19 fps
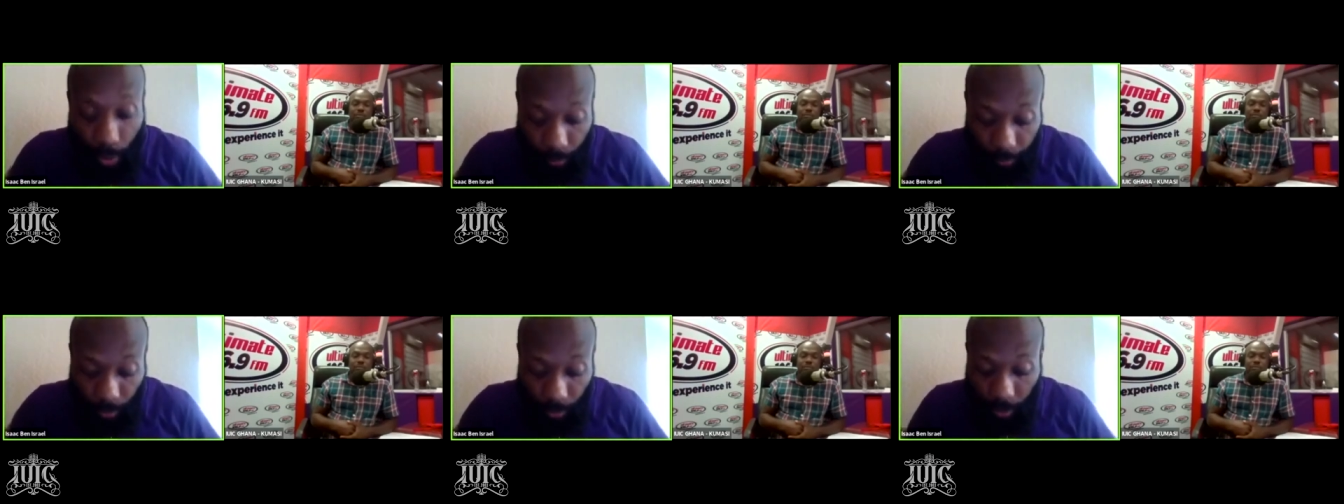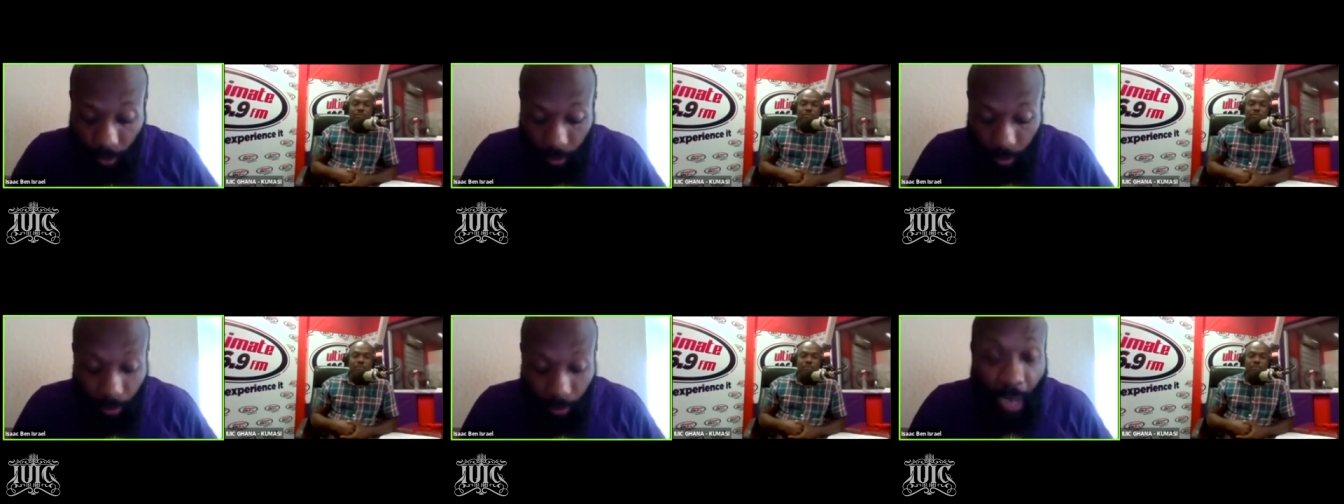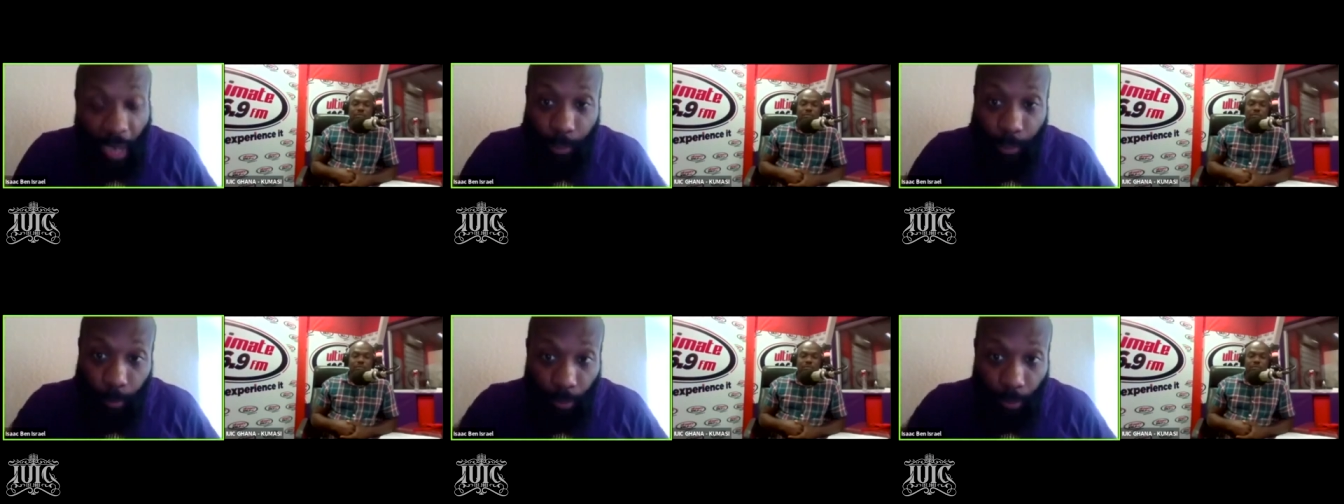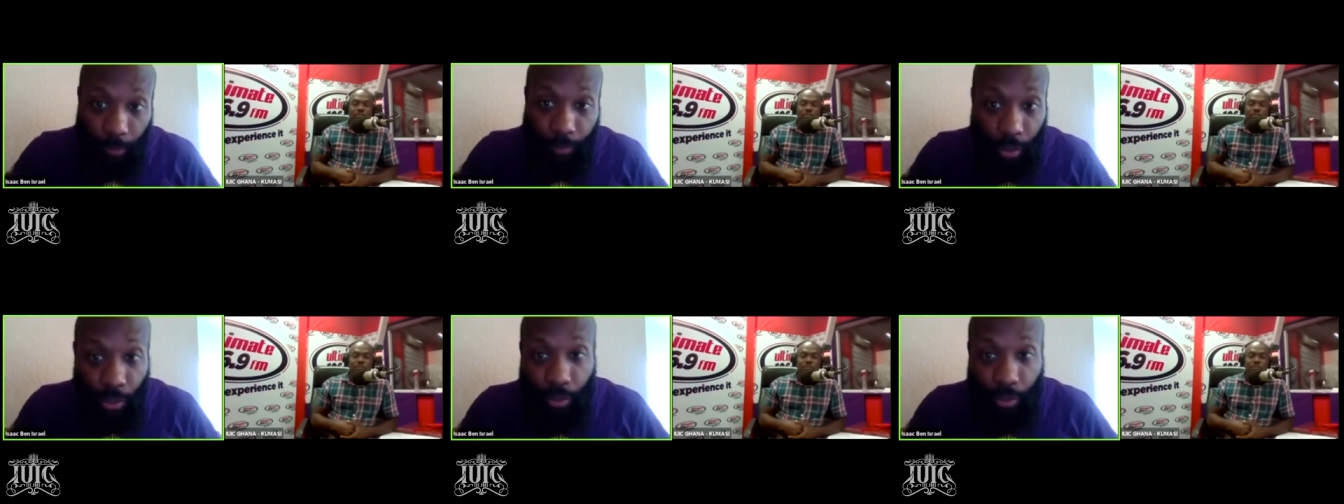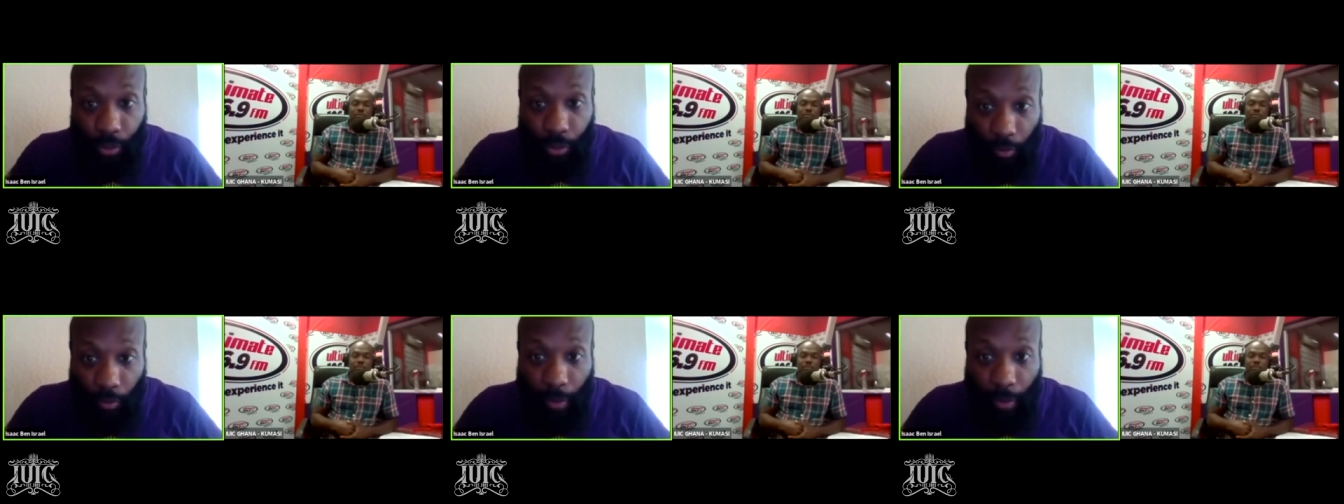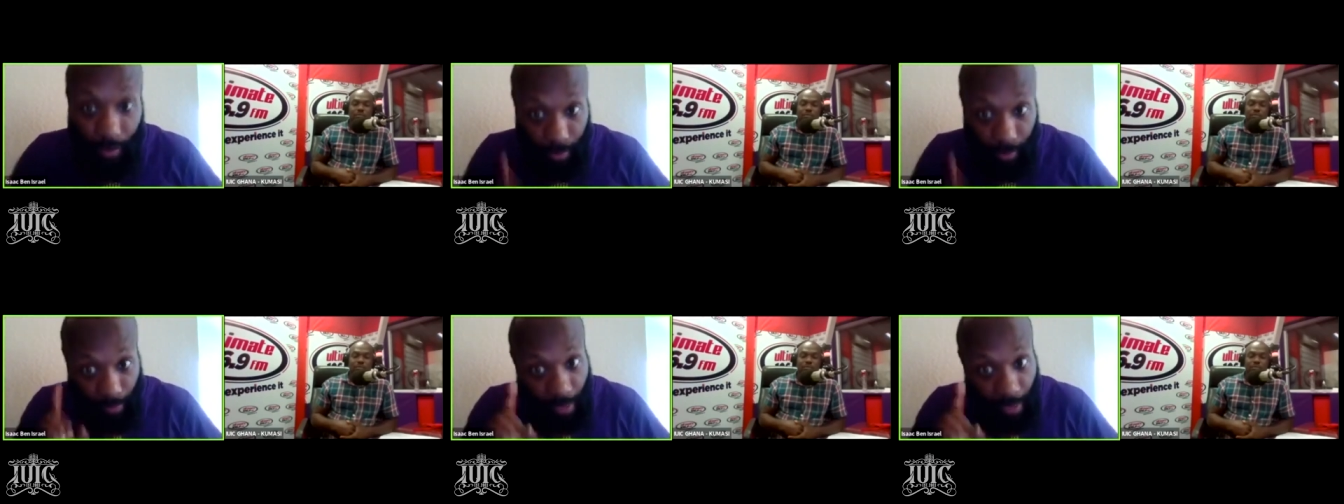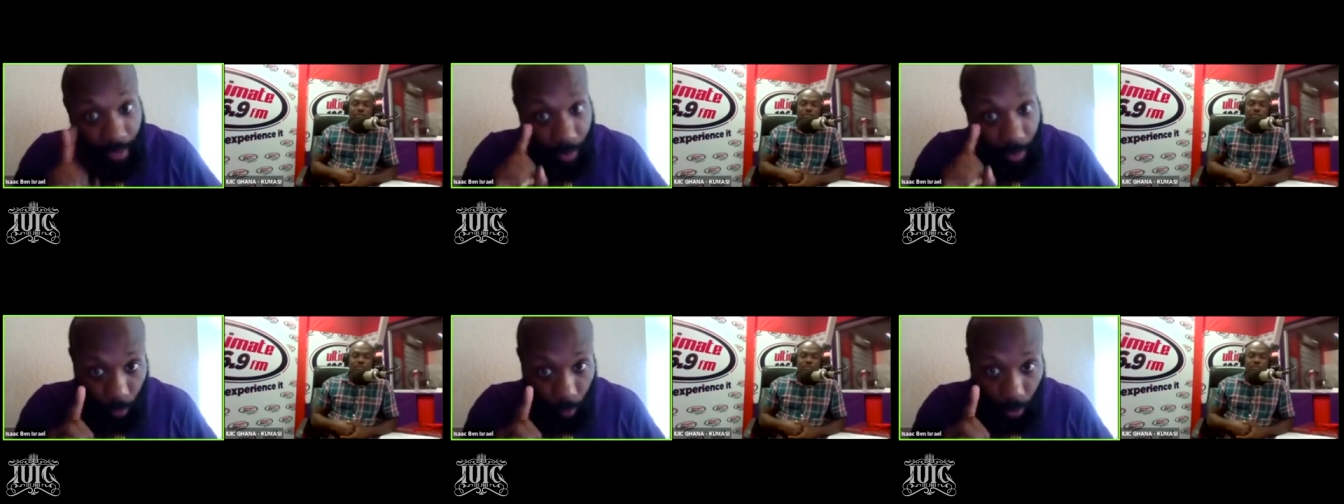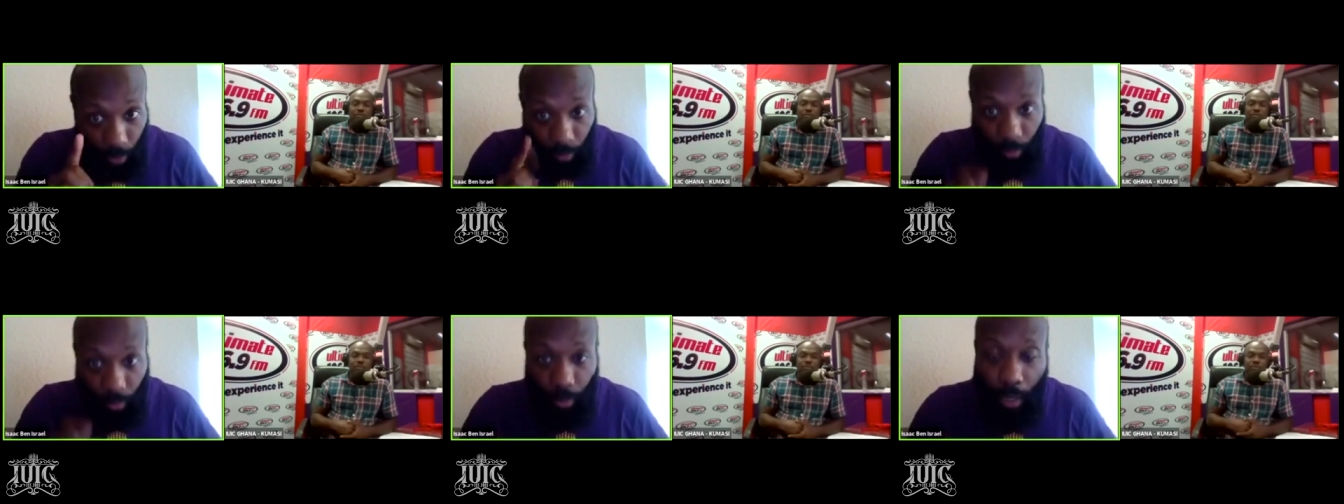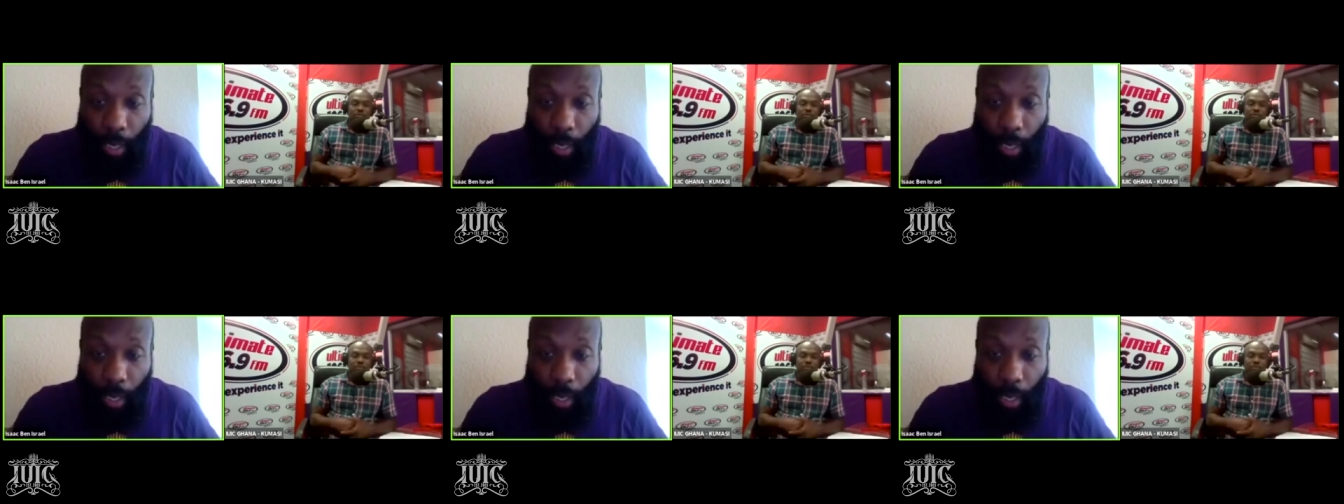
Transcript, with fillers: of the good gospel of Jesus Christ. That's one.